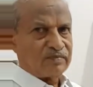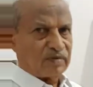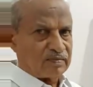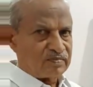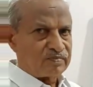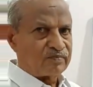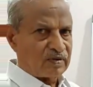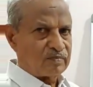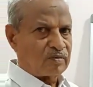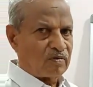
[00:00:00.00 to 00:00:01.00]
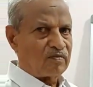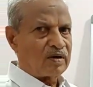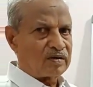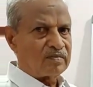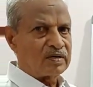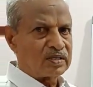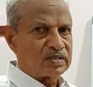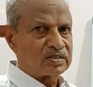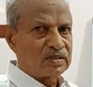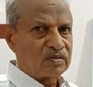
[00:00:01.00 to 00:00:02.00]
From now
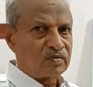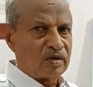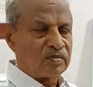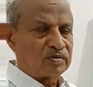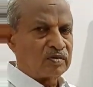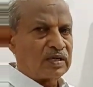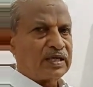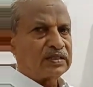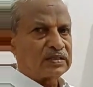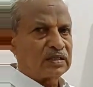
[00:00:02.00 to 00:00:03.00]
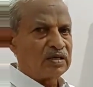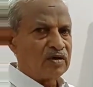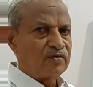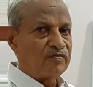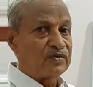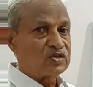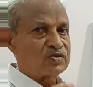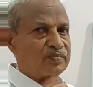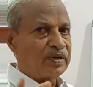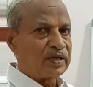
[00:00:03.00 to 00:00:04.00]
onwards, we have to write with
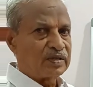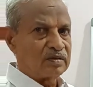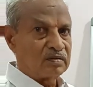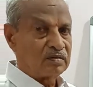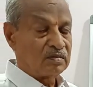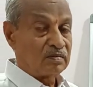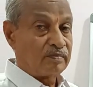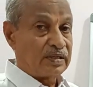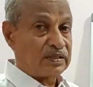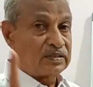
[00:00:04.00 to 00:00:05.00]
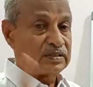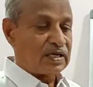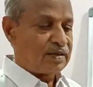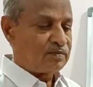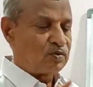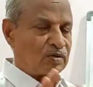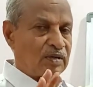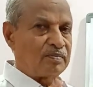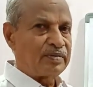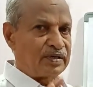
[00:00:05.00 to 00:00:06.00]
speed. By the time you
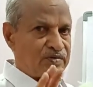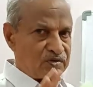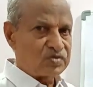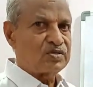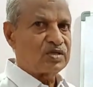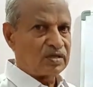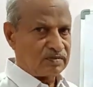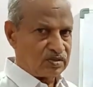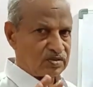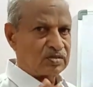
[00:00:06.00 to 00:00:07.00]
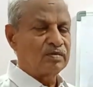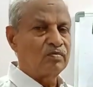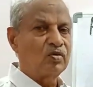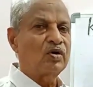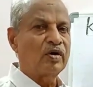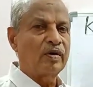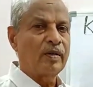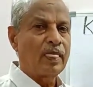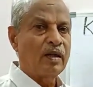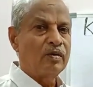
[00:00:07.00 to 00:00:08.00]
complete this book,
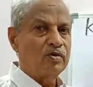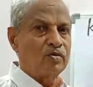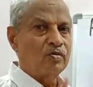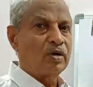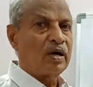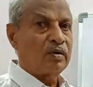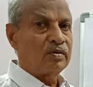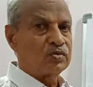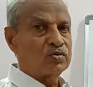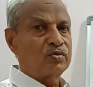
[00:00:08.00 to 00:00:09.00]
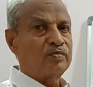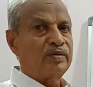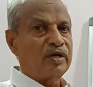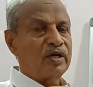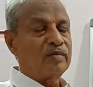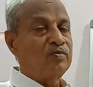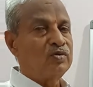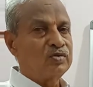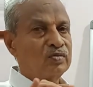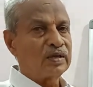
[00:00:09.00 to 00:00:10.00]
you should be
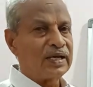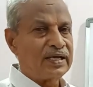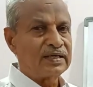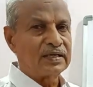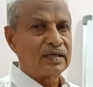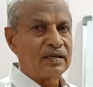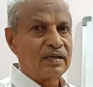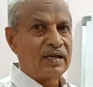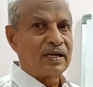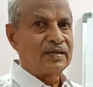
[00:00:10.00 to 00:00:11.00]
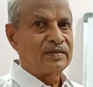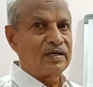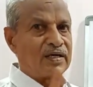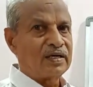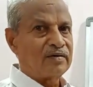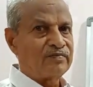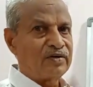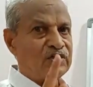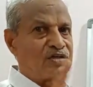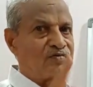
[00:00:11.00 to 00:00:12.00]
able to write at the rate of
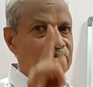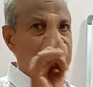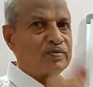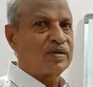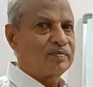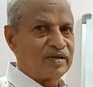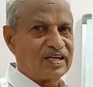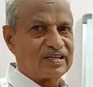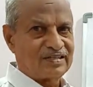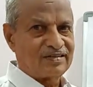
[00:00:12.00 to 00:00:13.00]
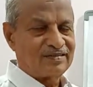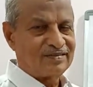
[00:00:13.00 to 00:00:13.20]
80 words per minute.